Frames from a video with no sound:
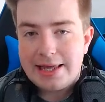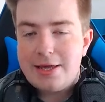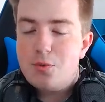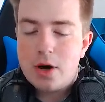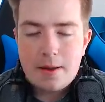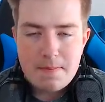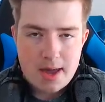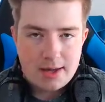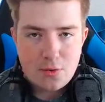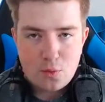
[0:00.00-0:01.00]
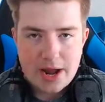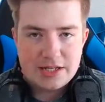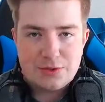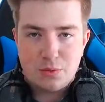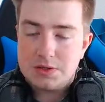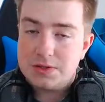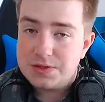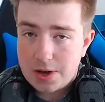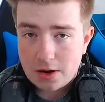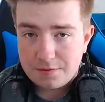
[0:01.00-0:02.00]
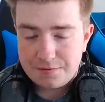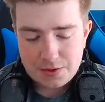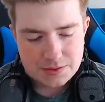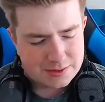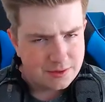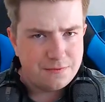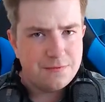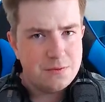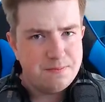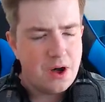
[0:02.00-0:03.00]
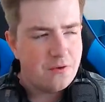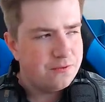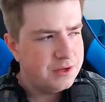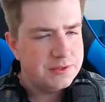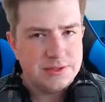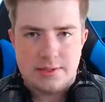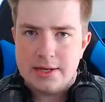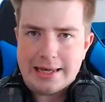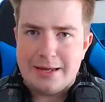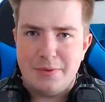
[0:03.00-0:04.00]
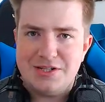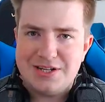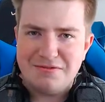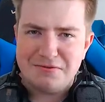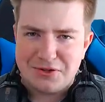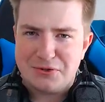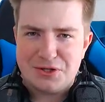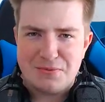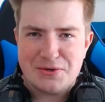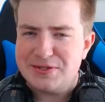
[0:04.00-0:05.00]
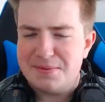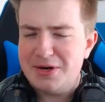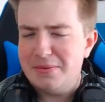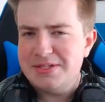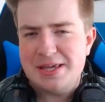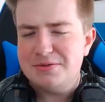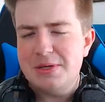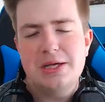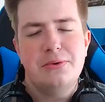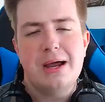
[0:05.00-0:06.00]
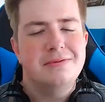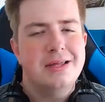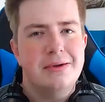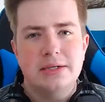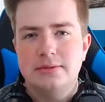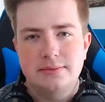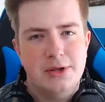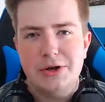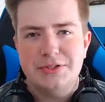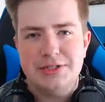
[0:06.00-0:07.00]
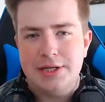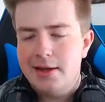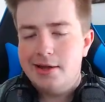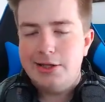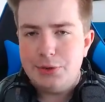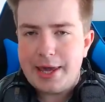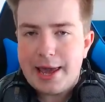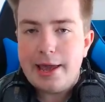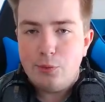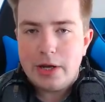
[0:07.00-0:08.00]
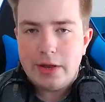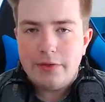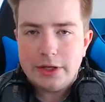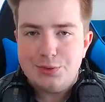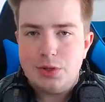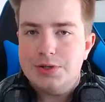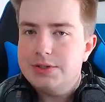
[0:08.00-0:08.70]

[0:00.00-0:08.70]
you want to make your way towards the soccer field, the football field. Whichever floats your boat. Someone always gives me crap for that one, honestly. You can't win in this one.